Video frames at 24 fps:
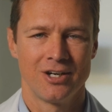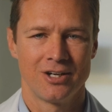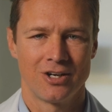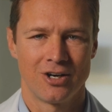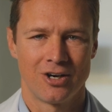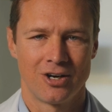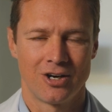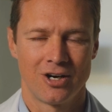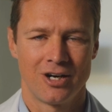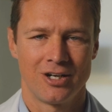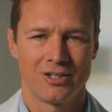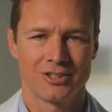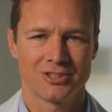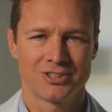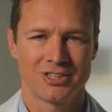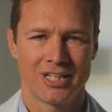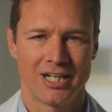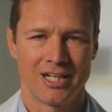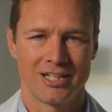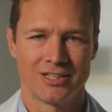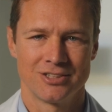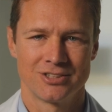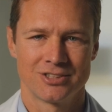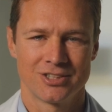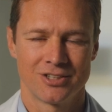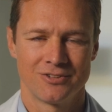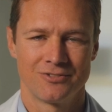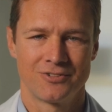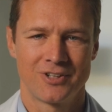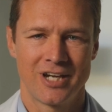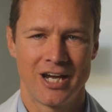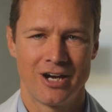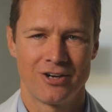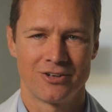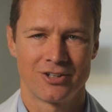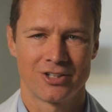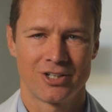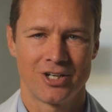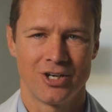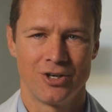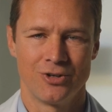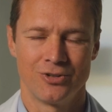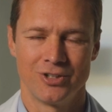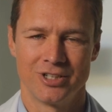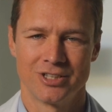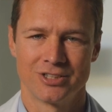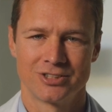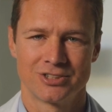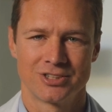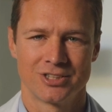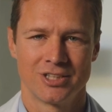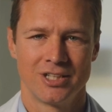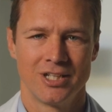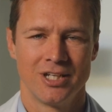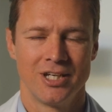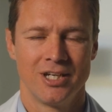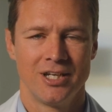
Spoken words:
are all signs of keratoconus.